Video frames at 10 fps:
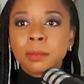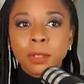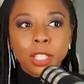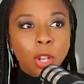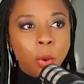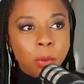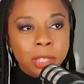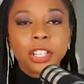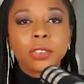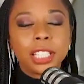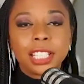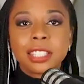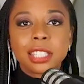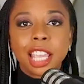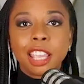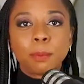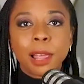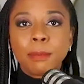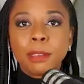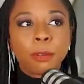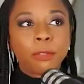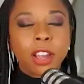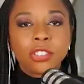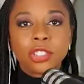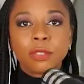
you know literally enslaved black people for hundreds of